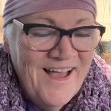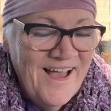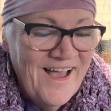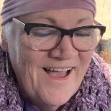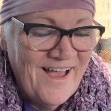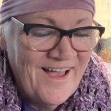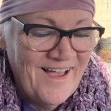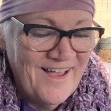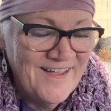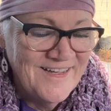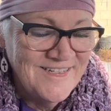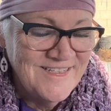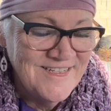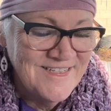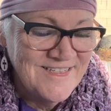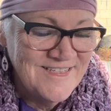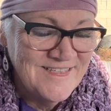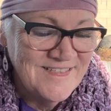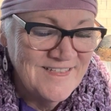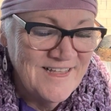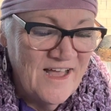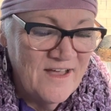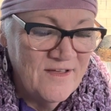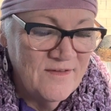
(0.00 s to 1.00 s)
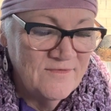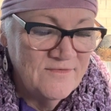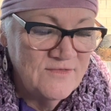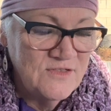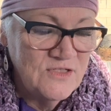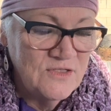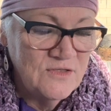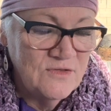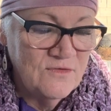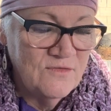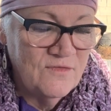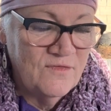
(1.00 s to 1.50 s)
I just love
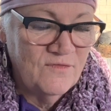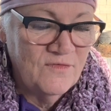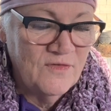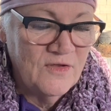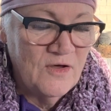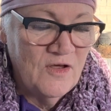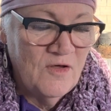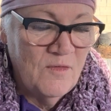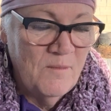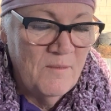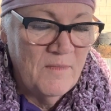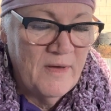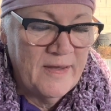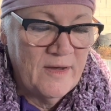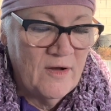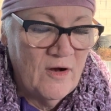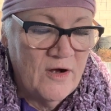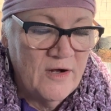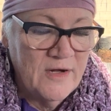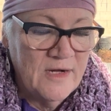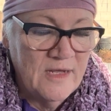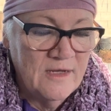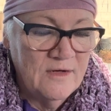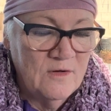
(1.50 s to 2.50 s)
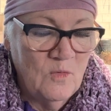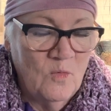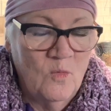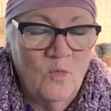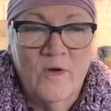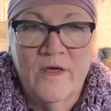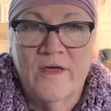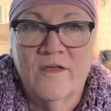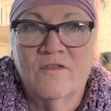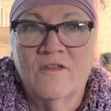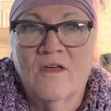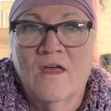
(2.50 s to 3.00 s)
to fill my garden
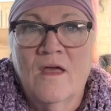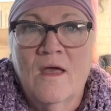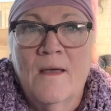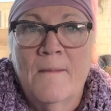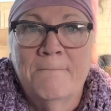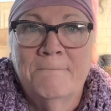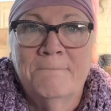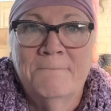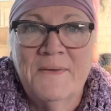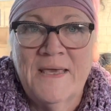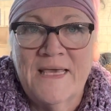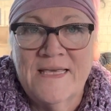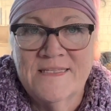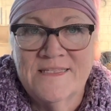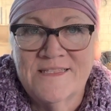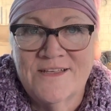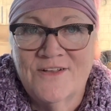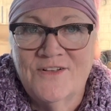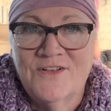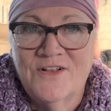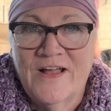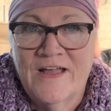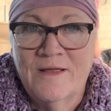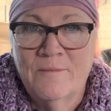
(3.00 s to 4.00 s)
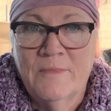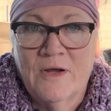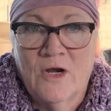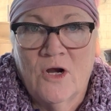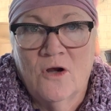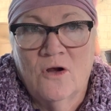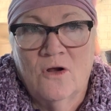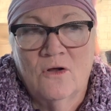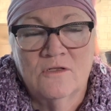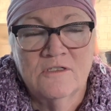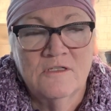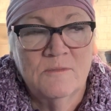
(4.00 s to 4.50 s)
with basil and
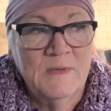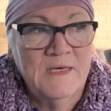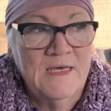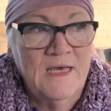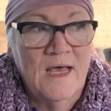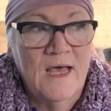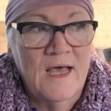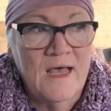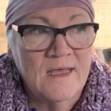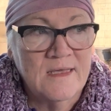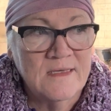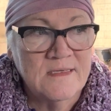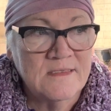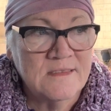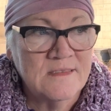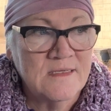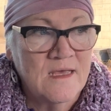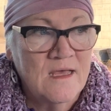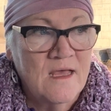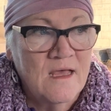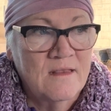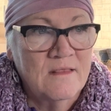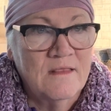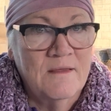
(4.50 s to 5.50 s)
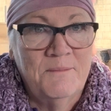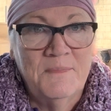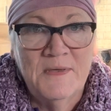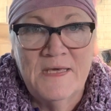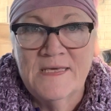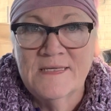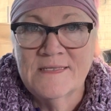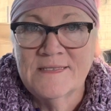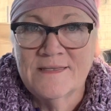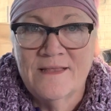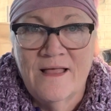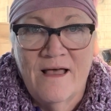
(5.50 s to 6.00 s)
marigolds because the
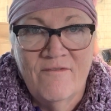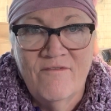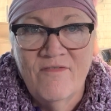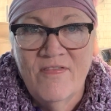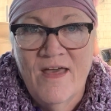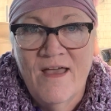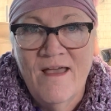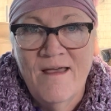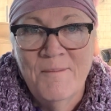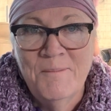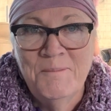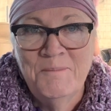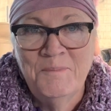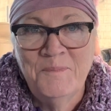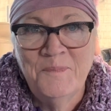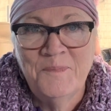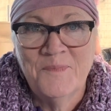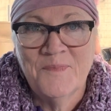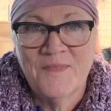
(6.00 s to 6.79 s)
bees love them